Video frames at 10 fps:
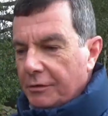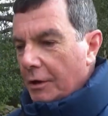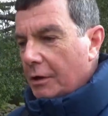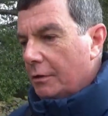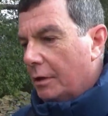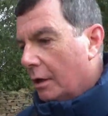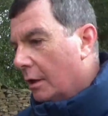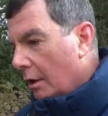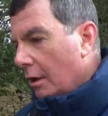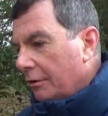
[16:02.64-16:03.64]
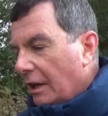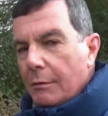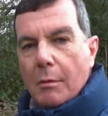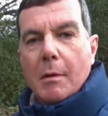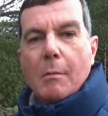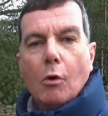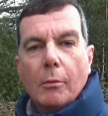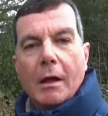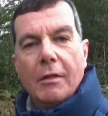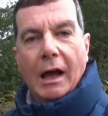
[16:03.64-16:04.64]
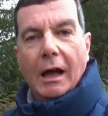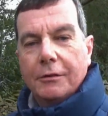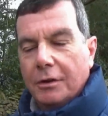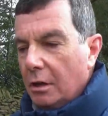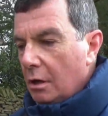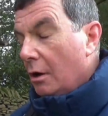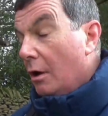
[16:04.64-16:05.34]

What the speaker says: if I could tell him a bit more about that.